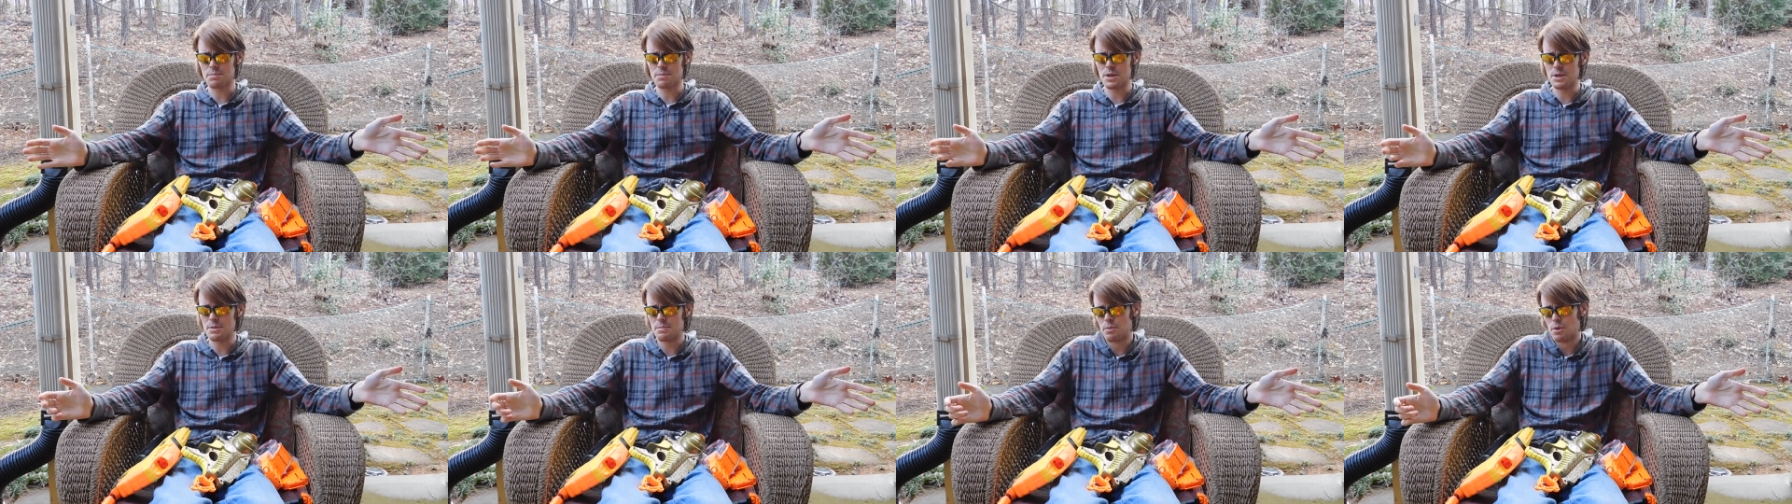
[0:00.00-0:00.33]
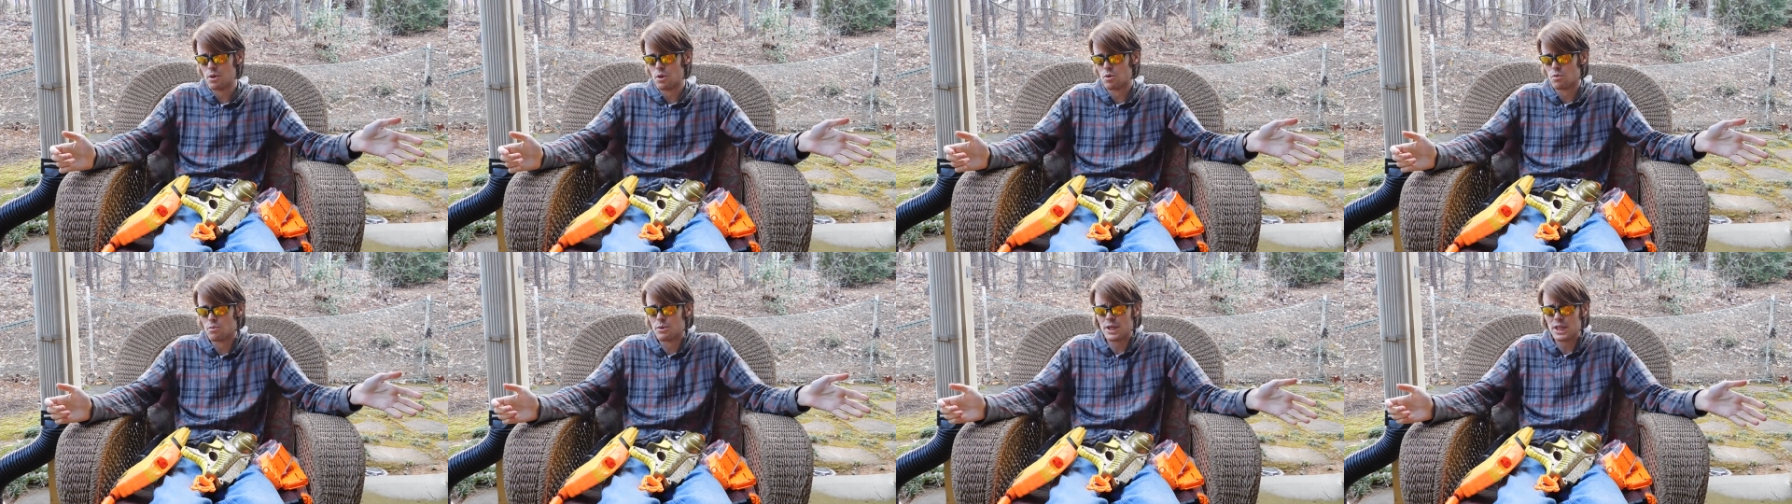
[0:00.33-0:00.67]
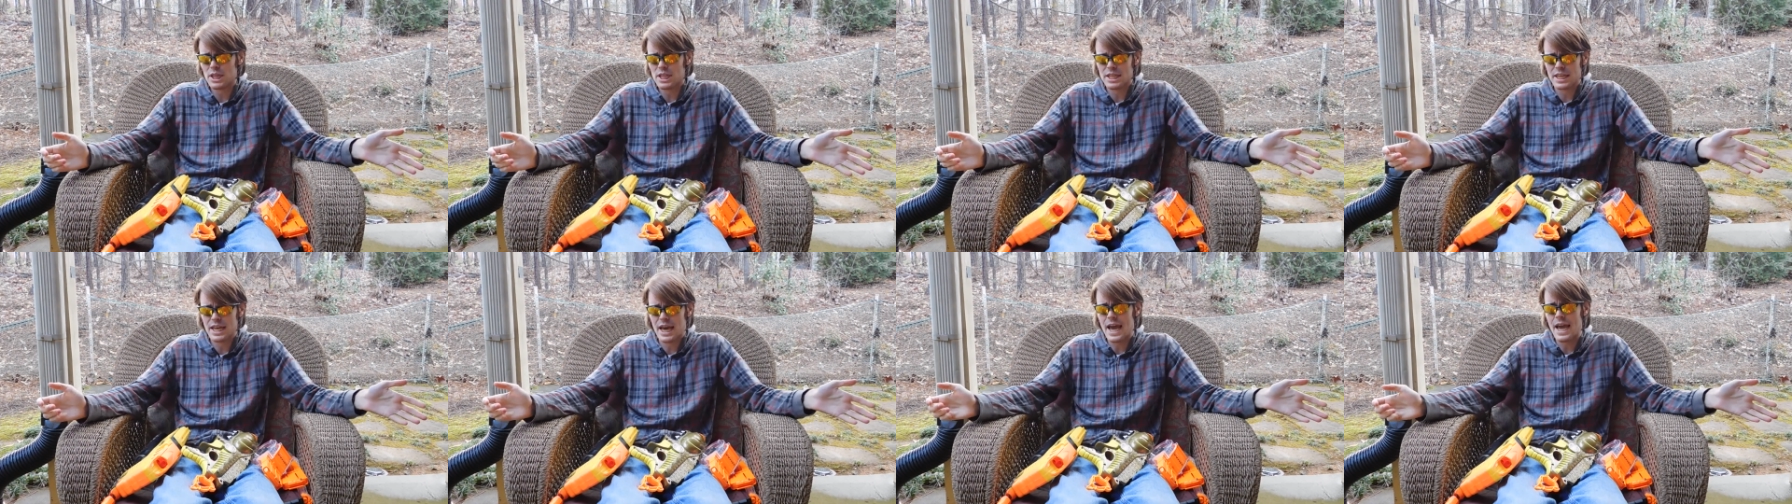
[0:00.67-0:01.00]
people or
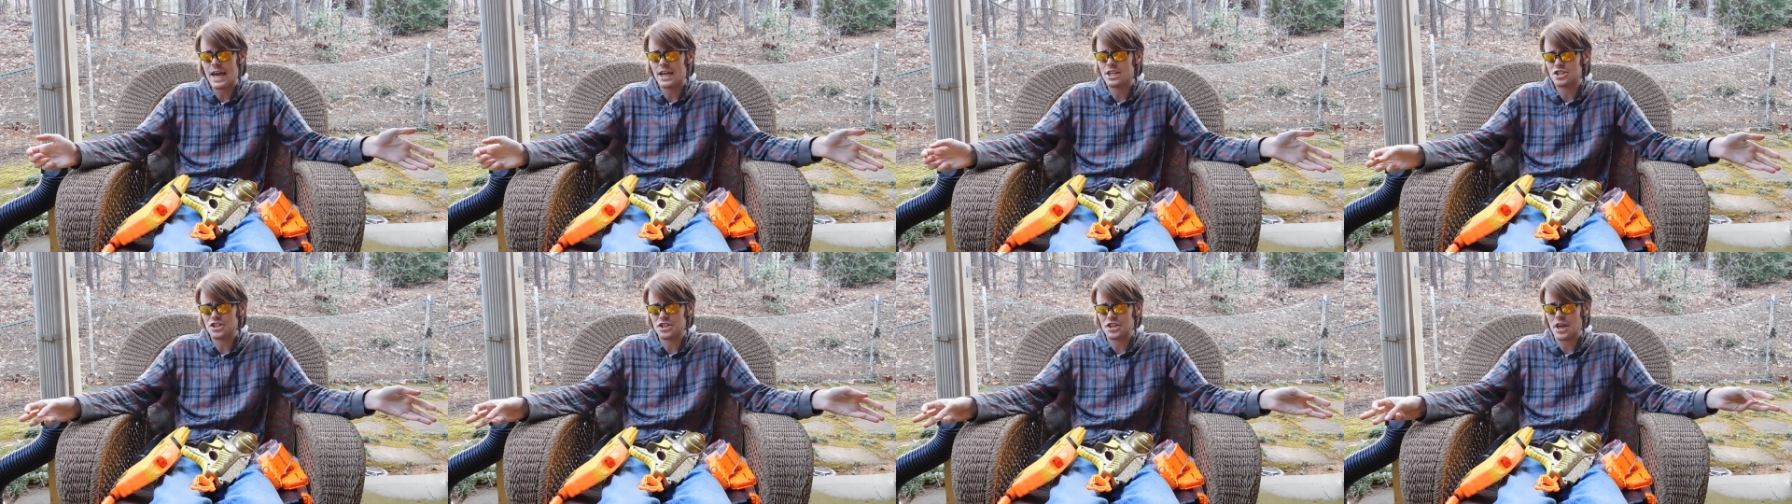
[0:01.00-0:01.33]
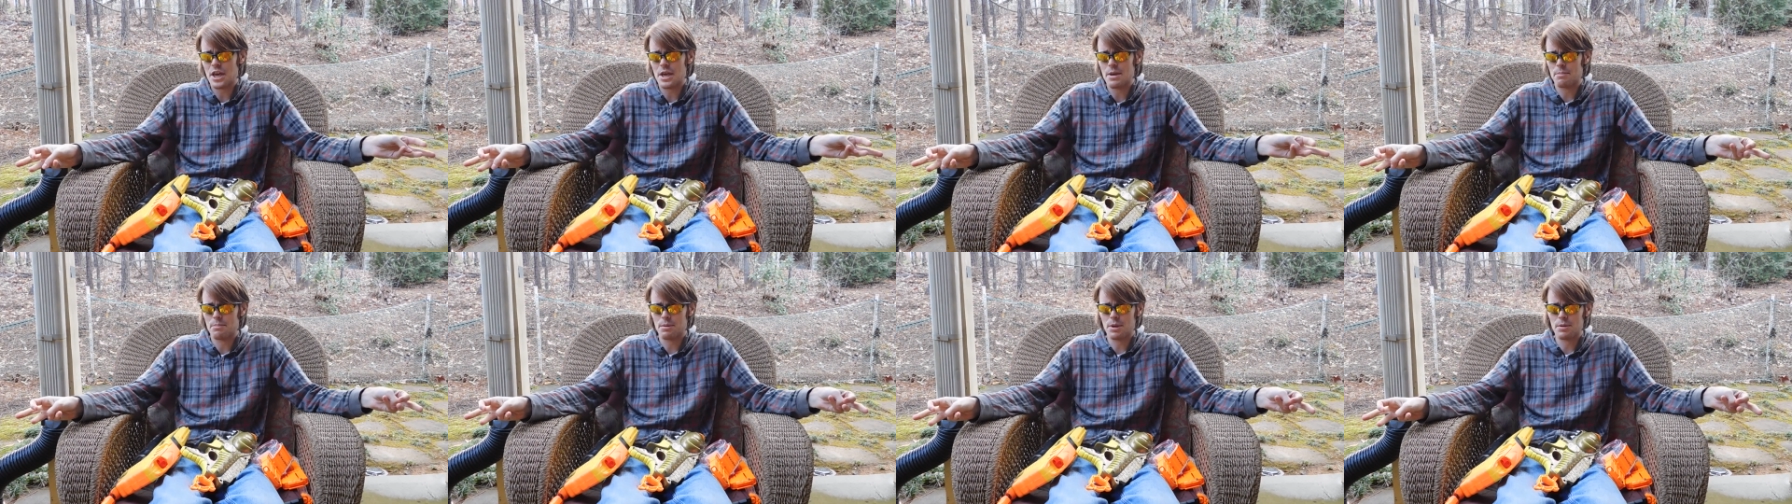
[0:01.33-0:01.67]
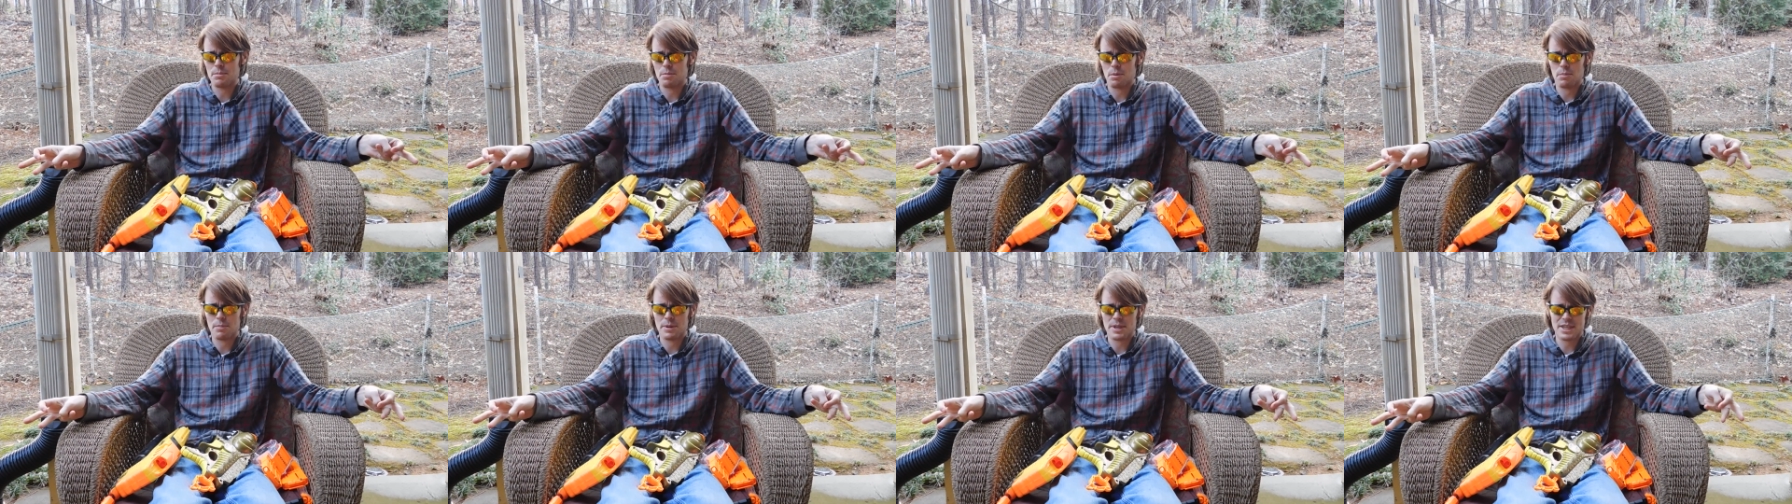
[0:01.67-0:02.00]
really to educate
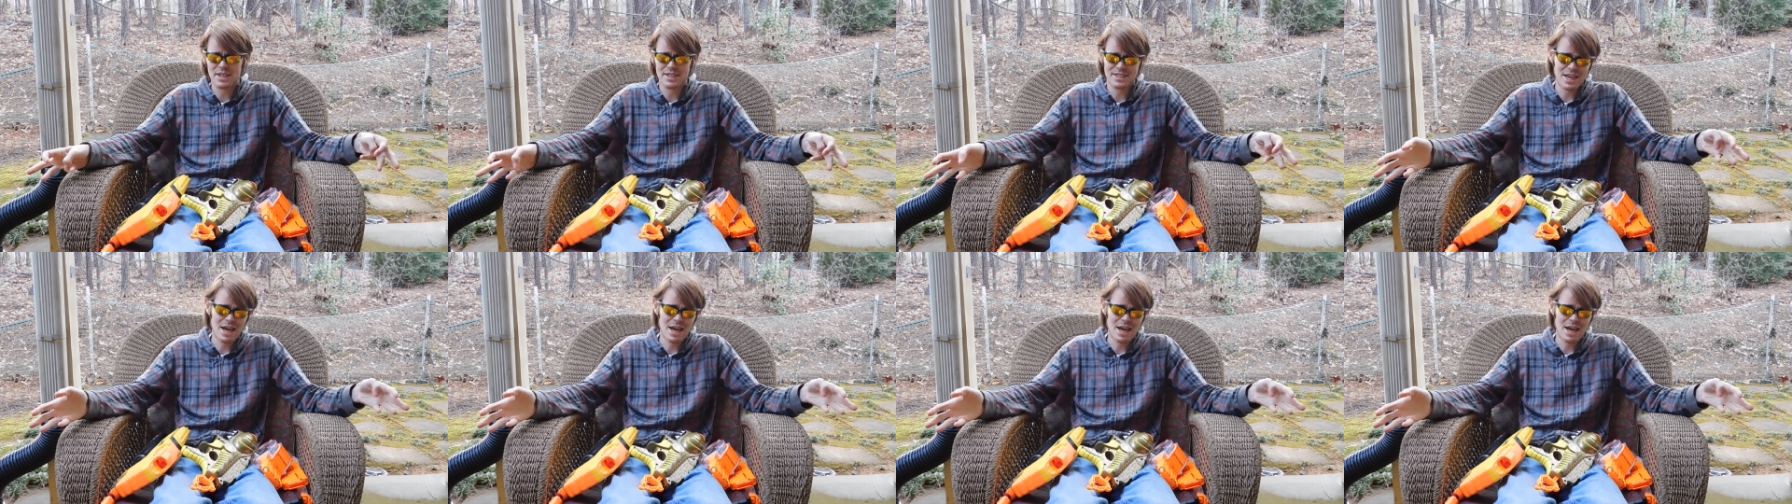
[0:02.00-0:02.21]
people because